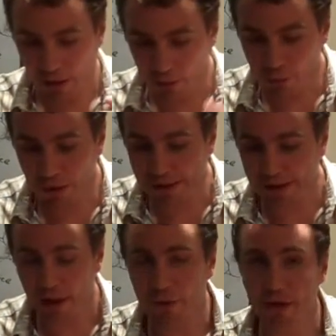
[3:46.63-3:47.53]
Right
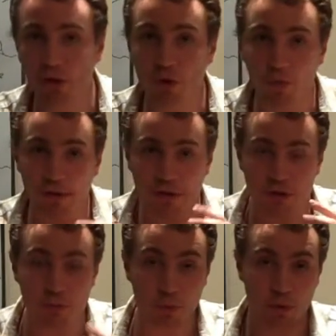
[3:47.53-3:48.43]
now, they're a little bit
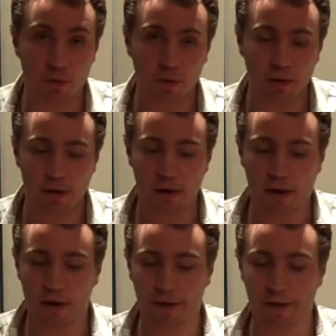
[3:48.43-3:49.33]
smoother.
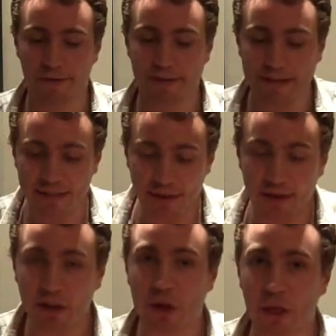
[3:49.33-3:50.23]
They still
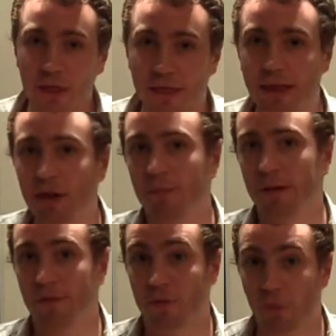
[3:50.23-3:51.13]
got a little bit
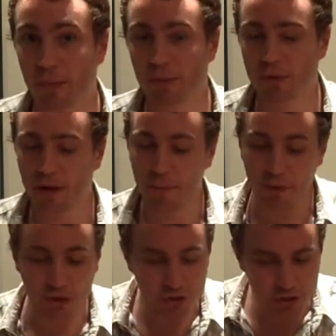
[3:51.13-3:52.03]
of grip to them,
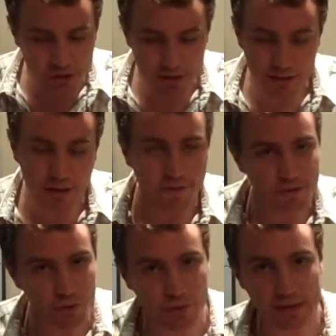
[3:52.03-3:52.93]
but just enough
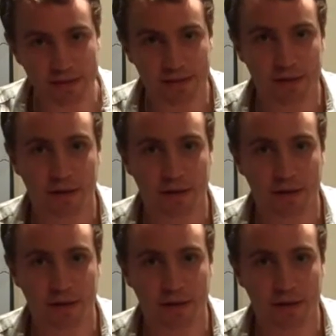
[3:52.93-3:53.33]
so that it's